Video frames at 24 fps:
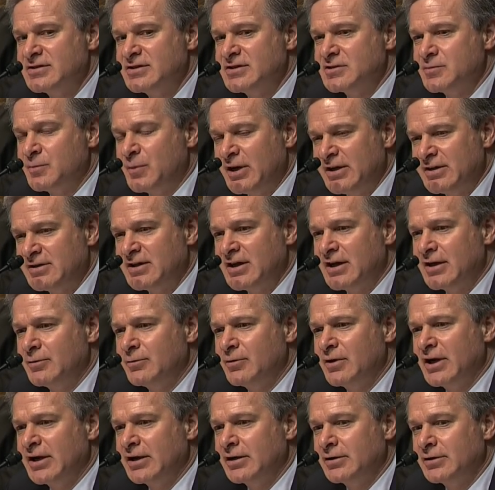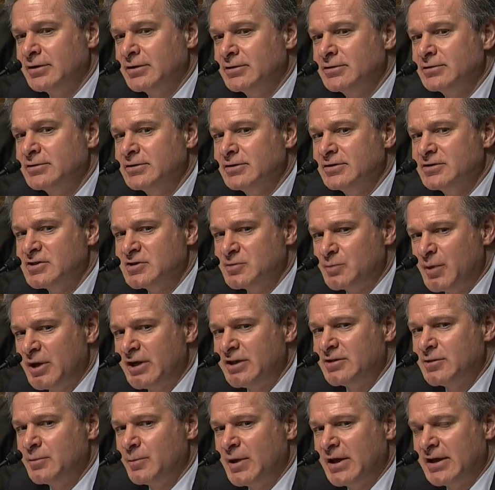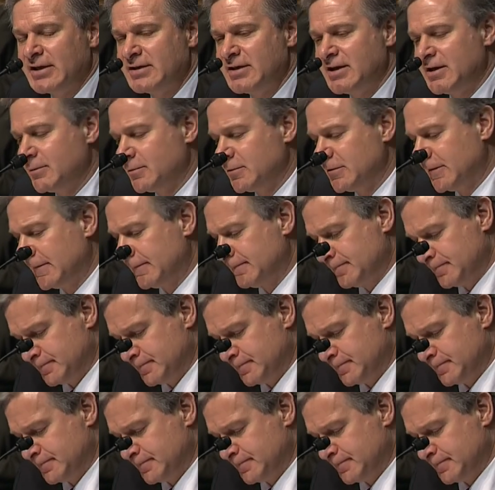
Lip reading: despite that record, despite the pandemic.